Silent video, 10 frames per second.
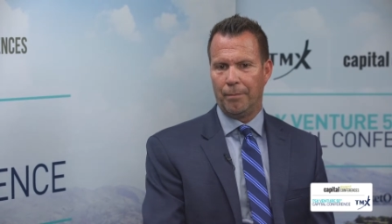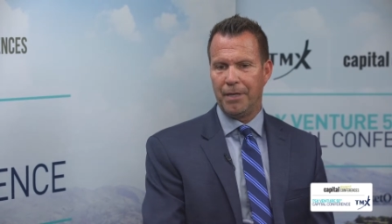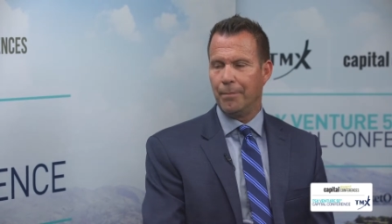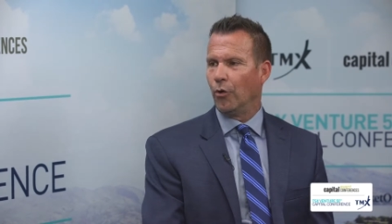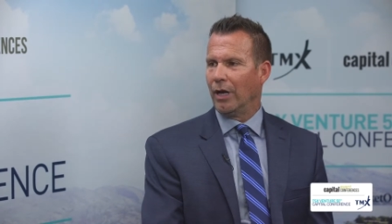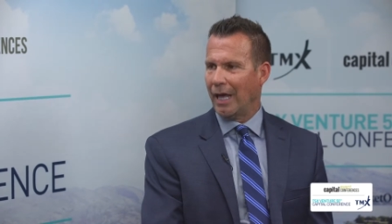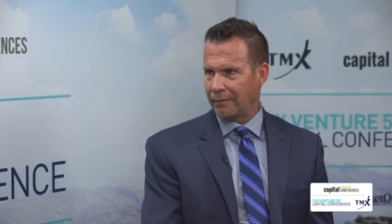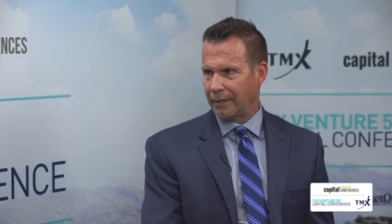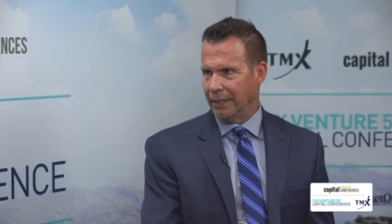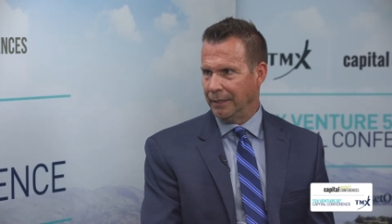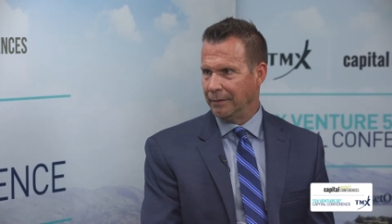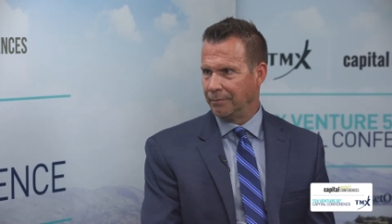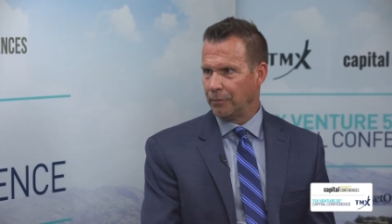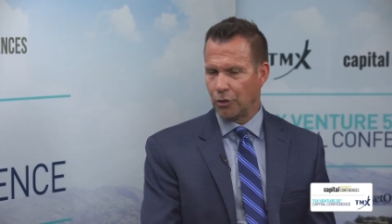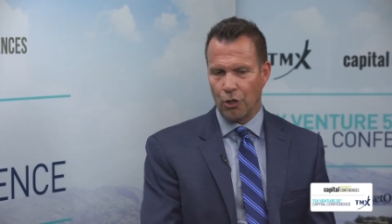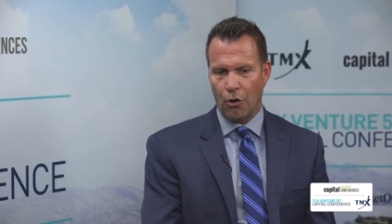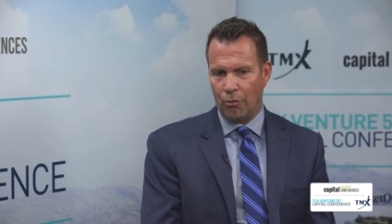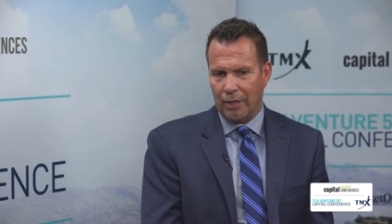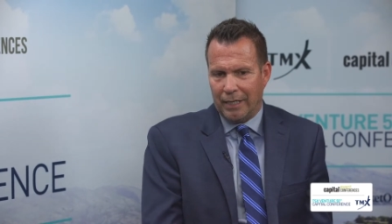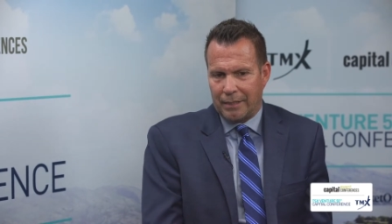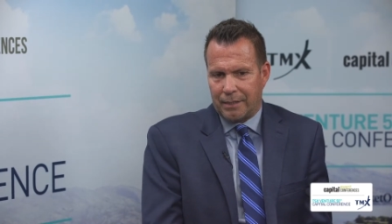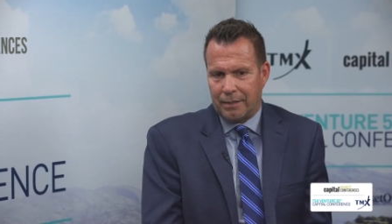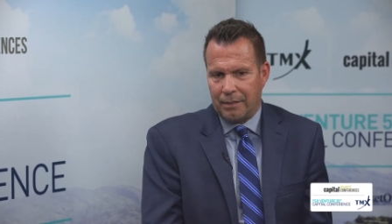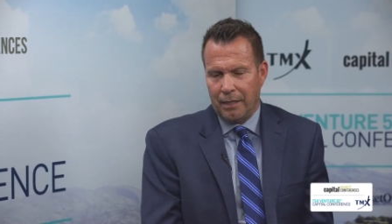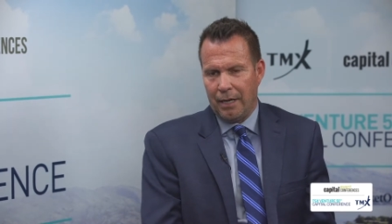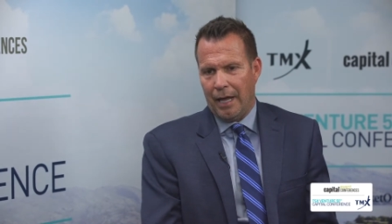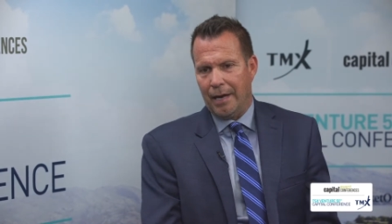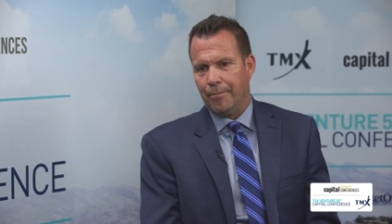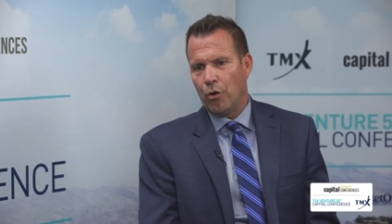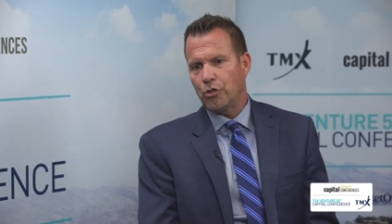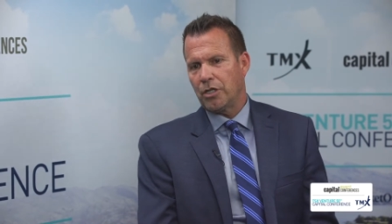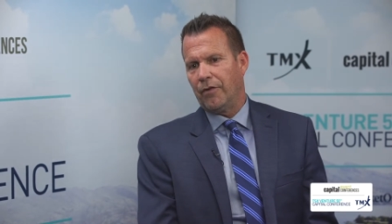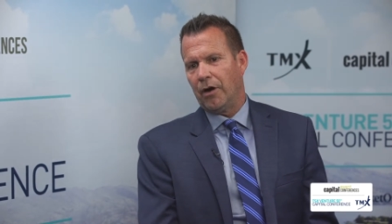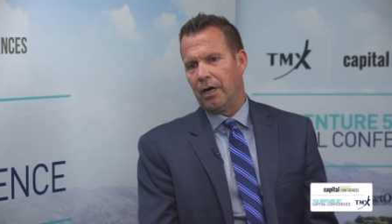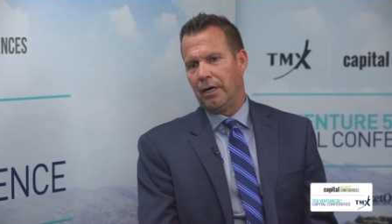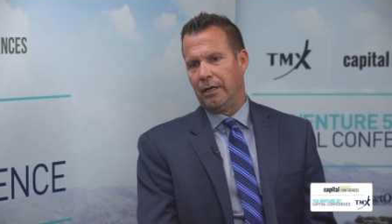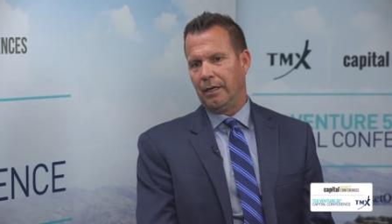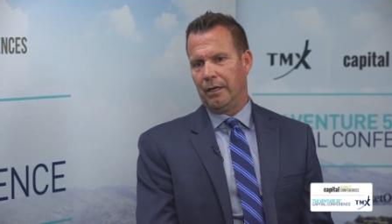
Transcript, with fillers: people healthy. Mm-hmm. So and most of our